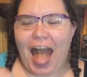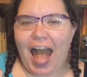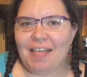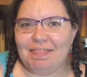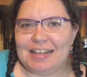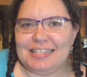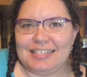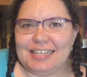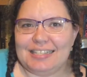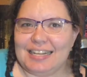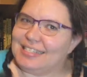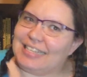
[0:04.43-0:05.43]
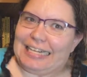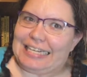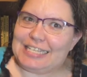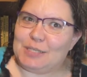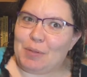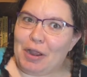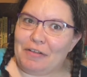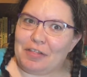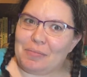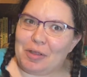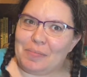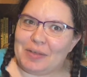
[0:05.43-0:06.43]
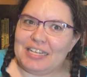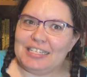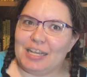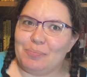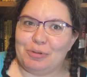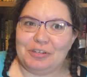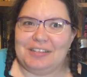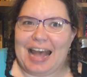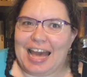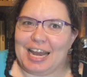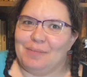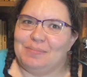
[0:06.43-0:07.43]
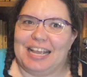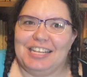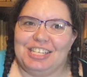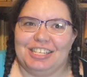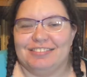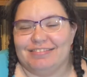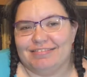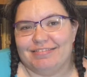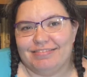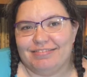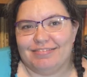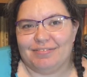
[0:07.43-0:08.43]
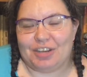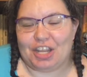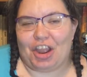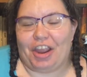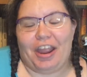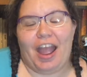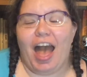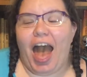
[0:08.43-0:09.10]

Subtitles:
and this is a slightly spur of the moment book to adaptation video.